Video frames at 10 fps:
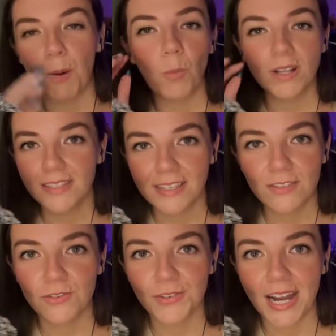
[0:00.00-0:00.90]
Once
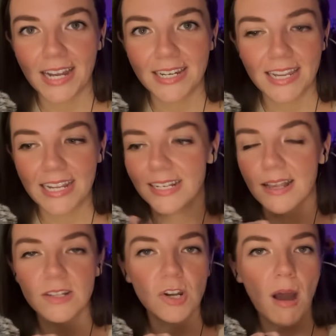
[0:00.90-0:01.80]
it's dried, it
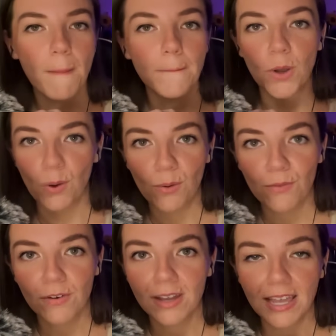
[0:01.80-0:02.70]
does not
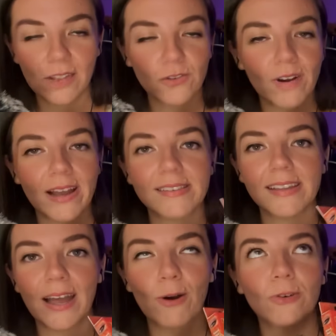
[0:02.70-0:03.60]
move. It dries
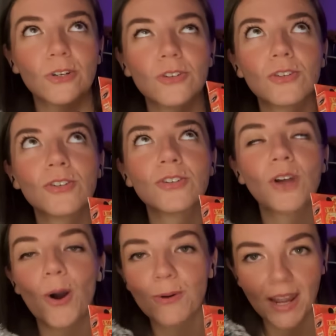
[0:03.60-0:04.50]
down. So
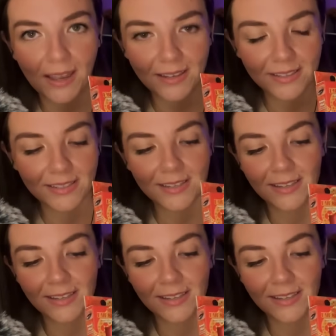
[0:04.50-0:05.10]
nice.